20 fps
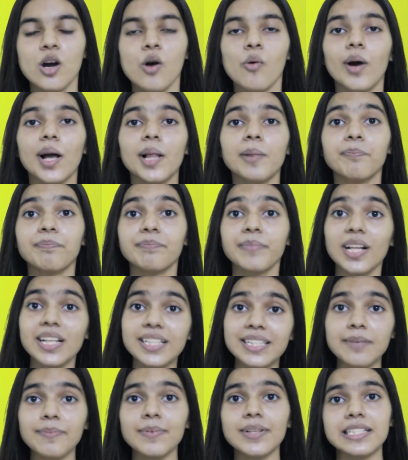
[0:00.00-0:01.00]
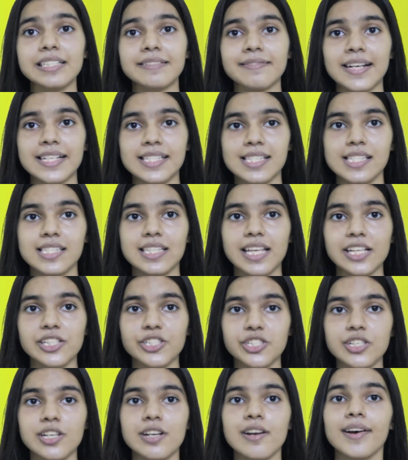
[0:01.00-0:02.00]
while multiple devices can
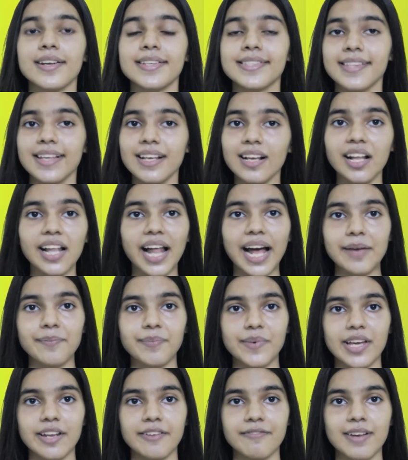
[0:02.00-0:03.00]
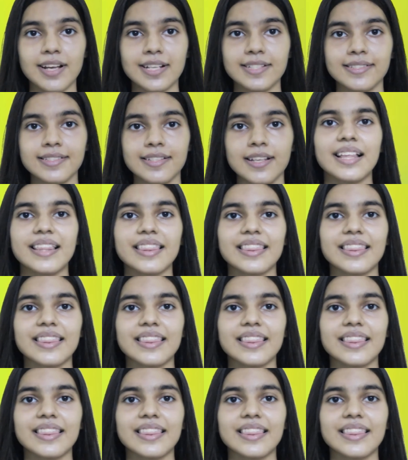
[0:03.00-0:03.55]
share a single IP address.